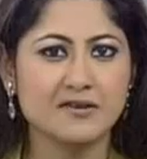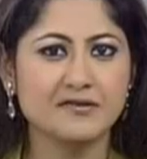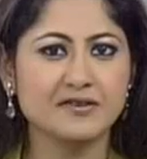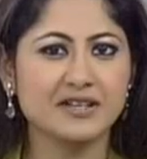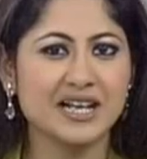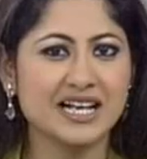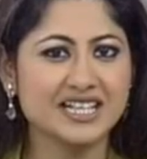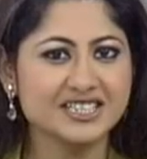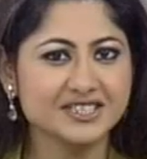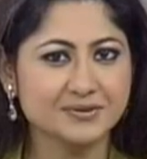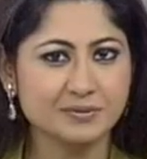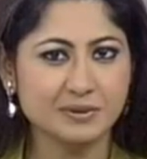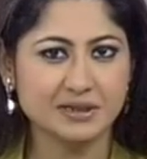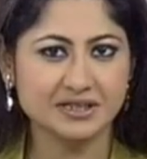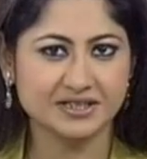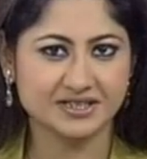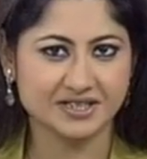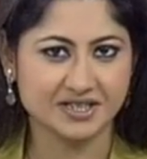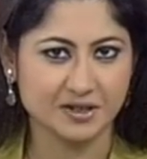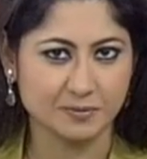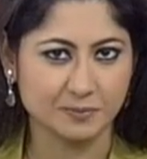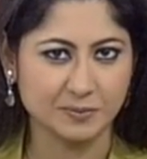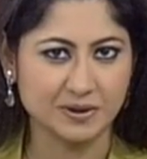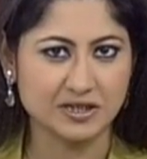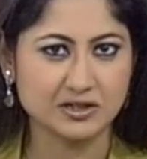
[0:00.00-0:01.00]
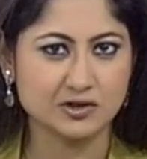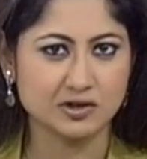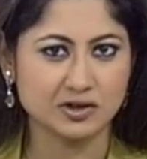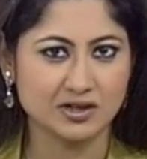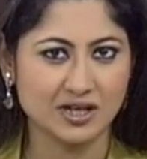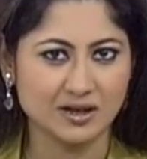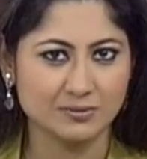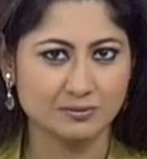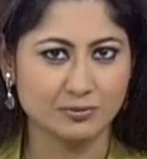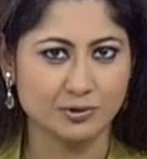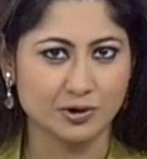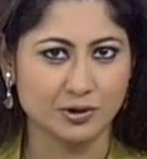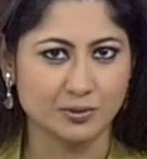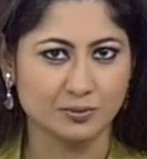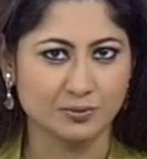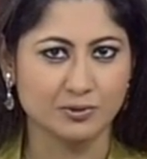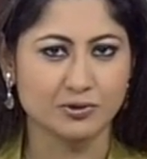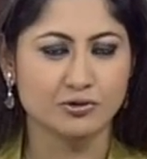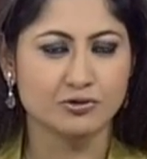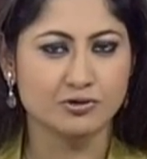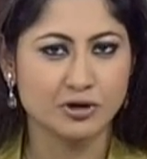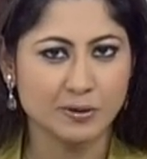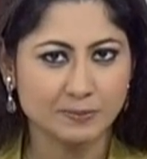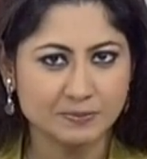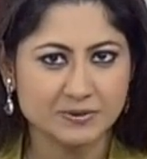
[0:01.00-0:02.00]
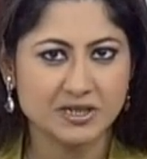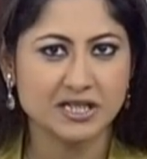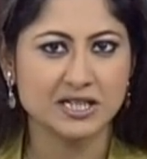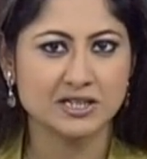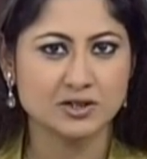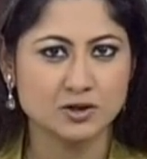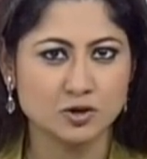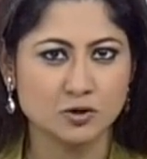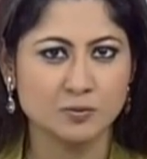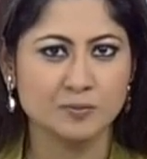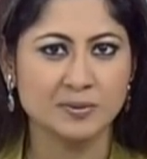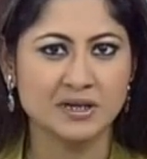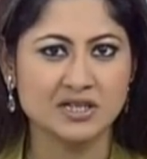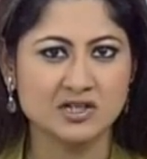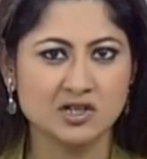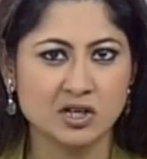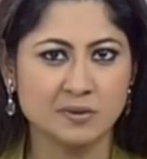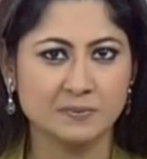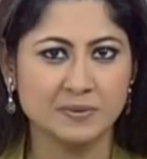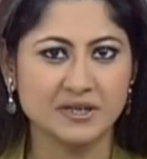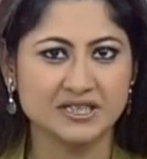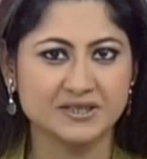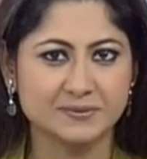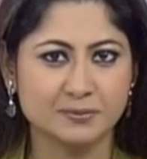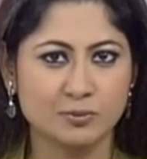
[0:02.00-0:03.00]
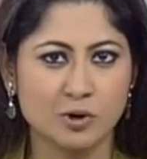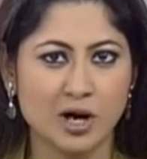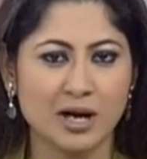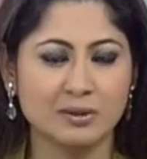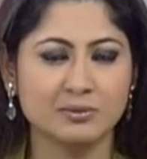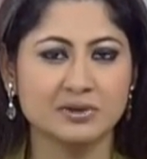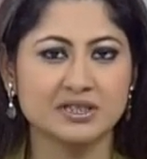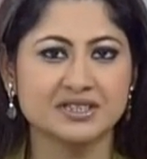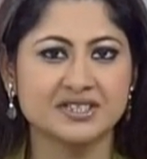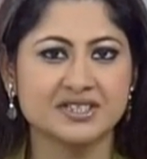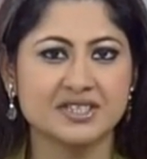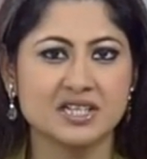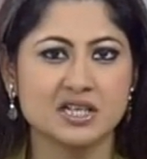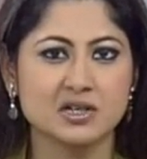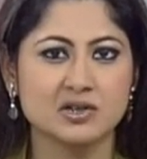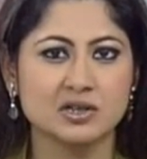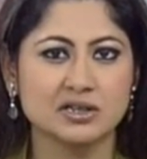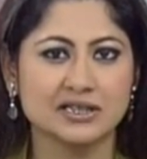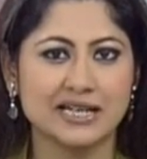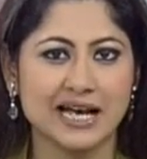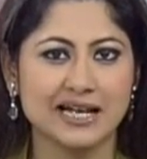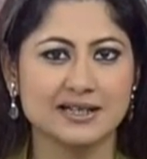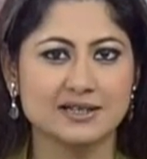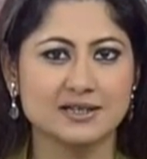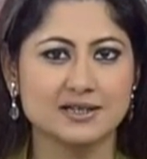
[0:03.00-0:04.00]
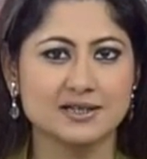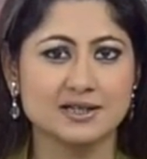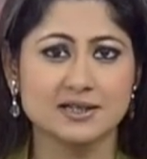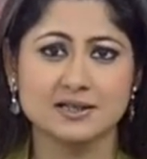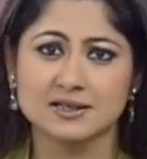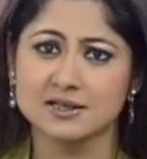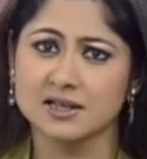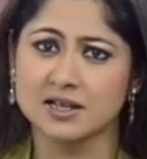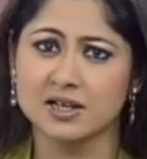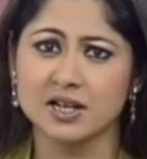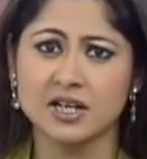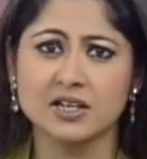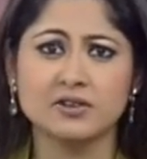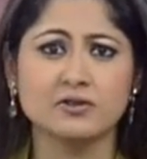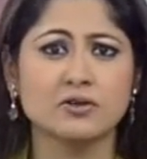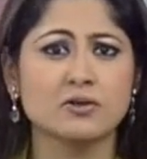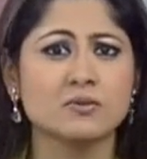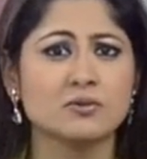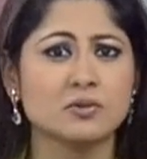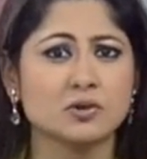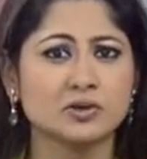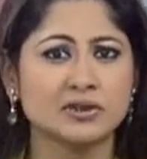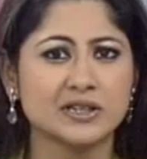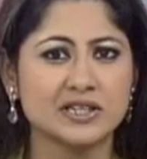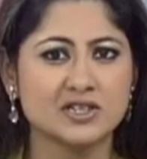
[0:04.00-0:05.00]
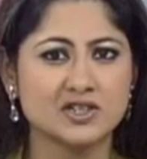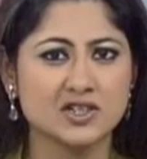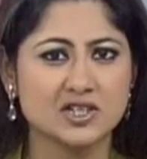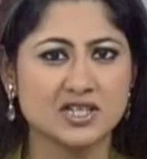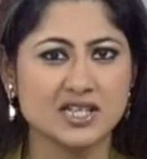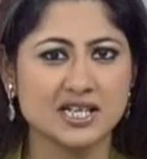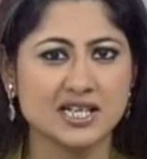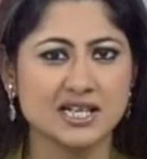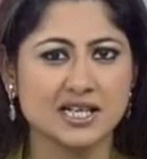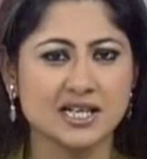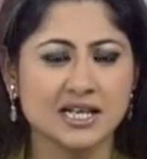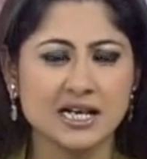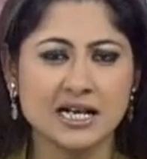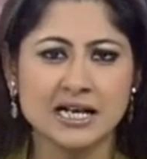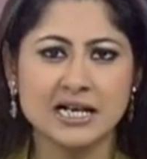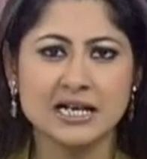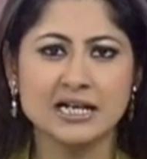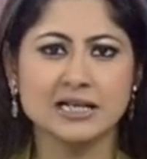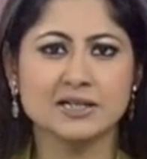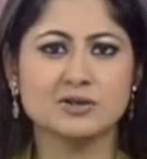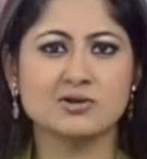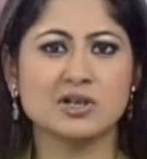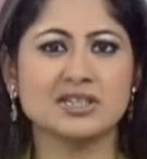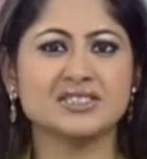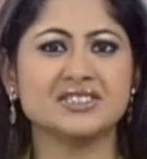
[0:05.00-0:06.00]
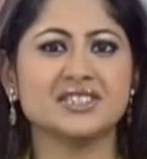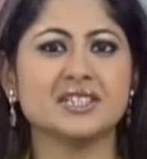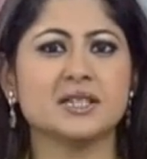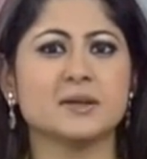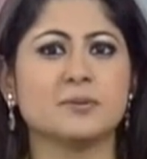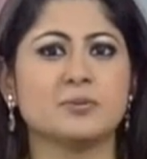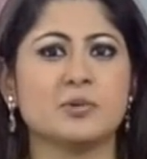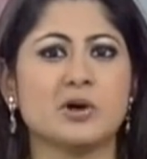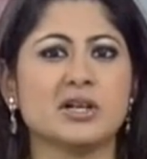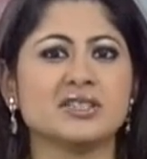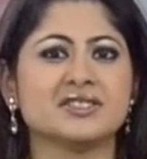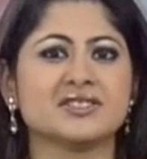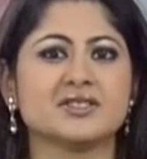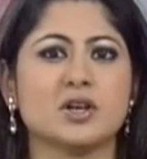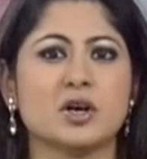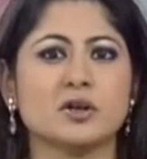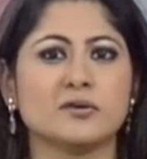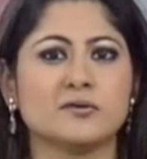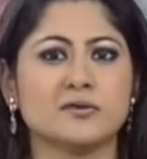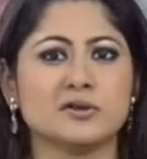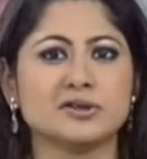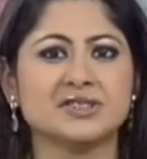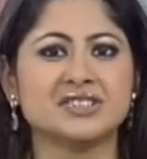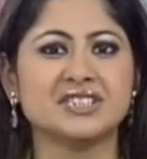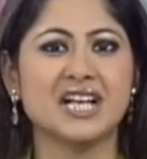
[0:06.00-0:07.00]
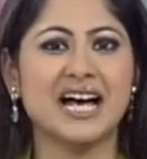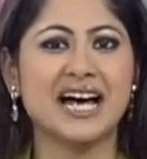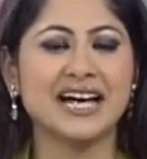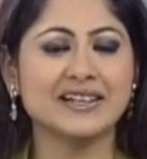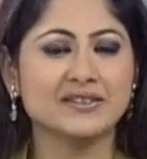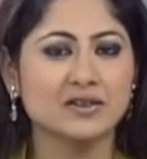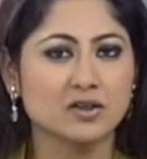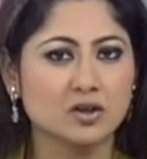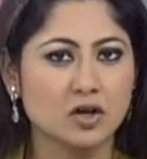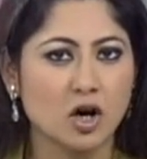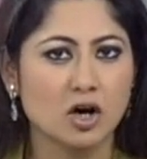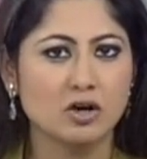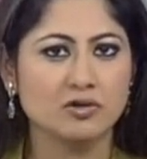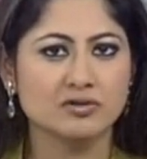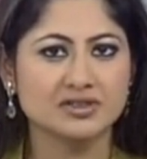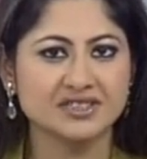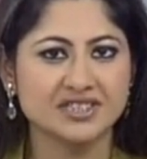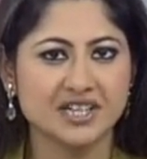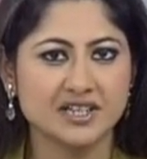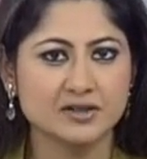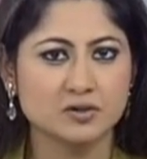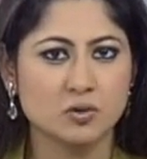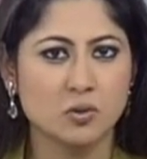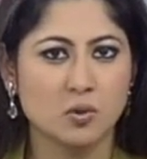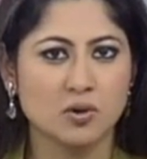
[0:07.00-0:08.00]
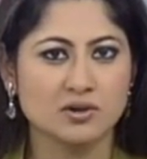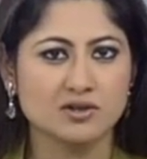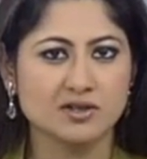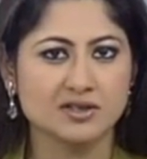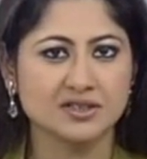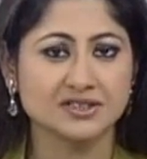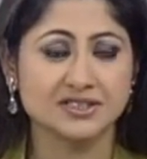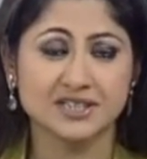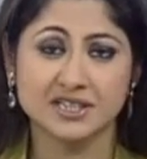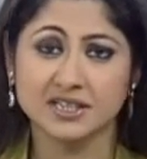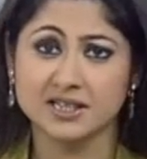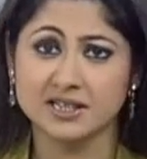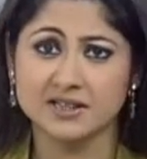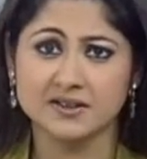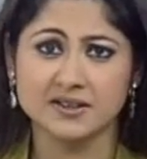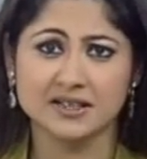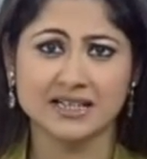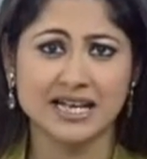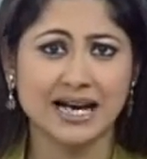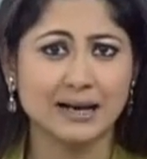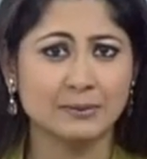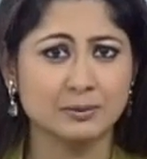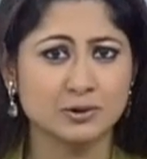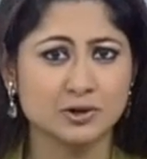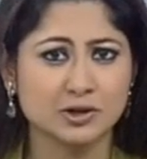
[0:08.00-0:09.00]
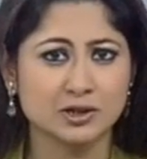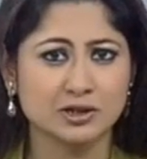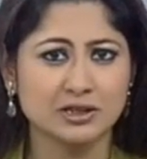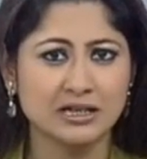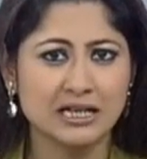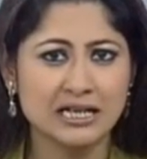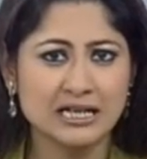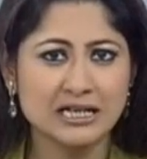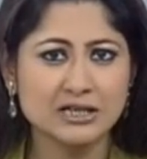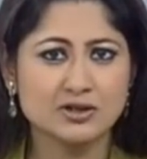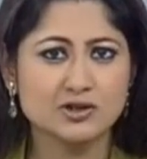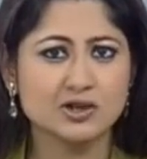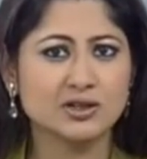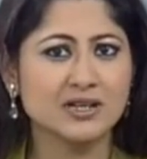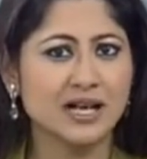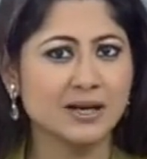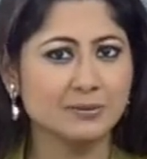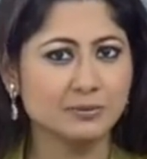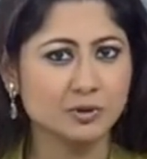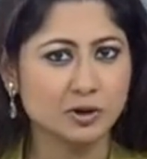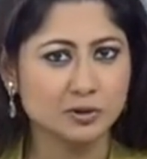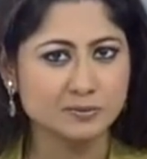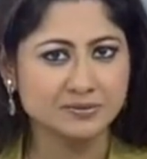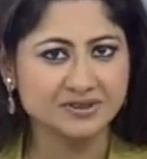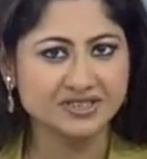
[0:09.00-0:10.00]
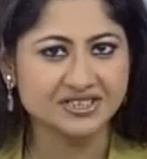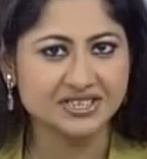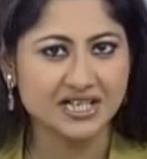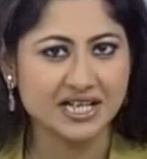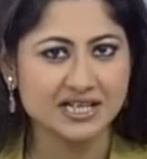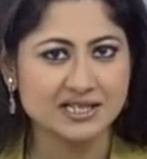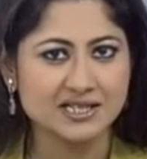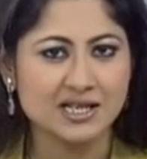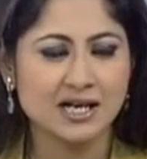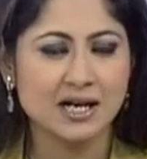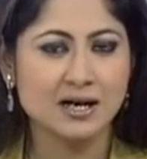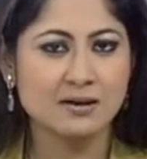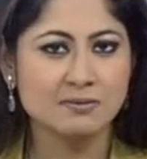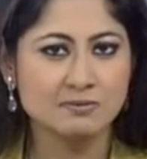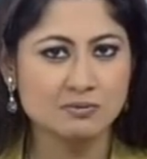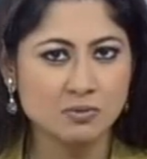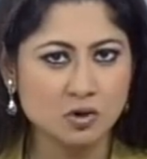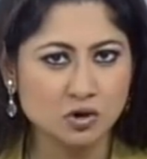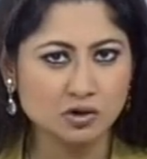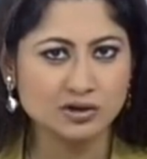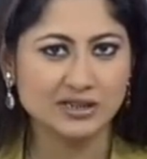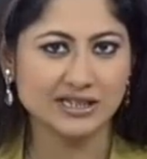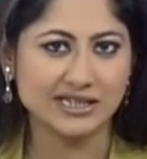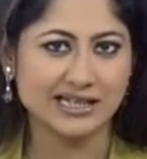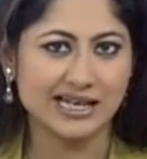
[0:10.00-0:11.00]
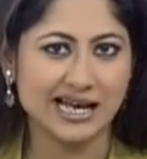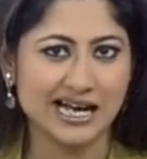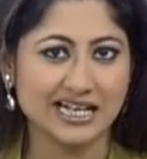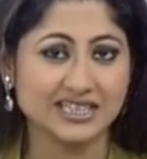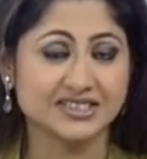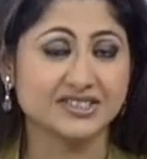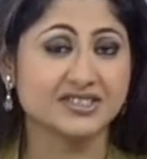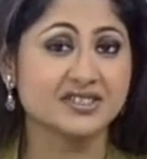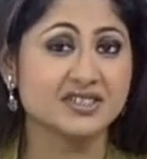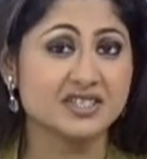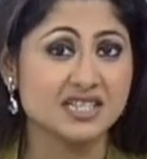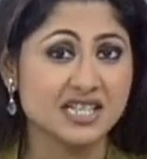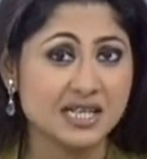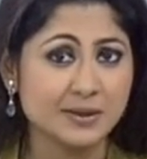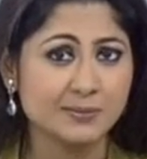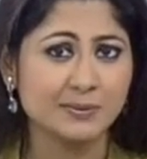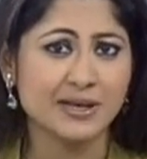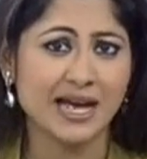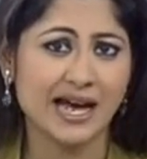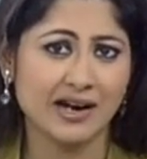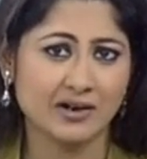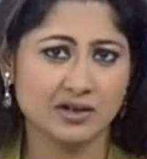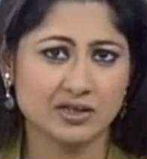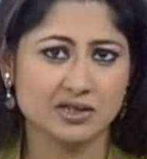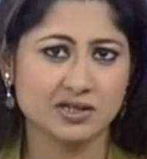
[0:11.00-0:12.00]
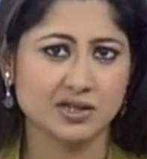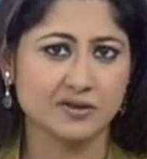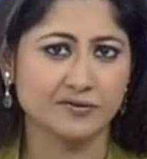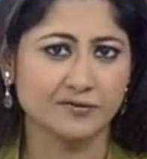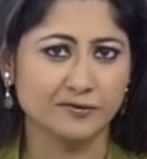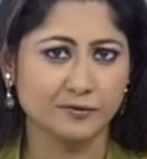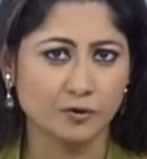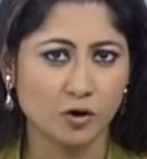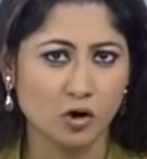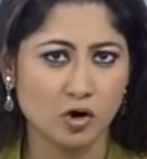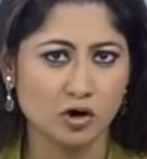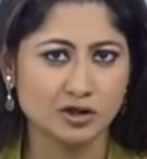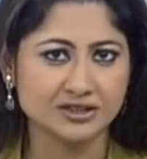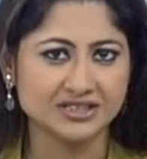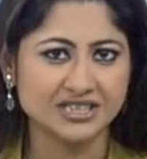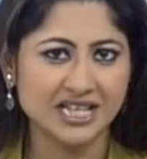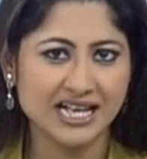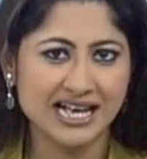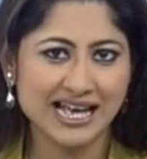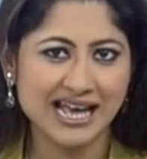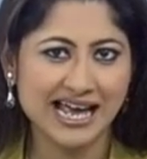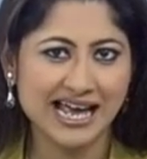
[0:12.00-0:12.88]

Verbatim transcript: Finance Minister P. Chidambaram ripped into BJP's prime ministerial candidate Narendra Modi today. Addressing a press conference at the Congress headquarters here in the capital, Chidambaram said Modi has deep character flaws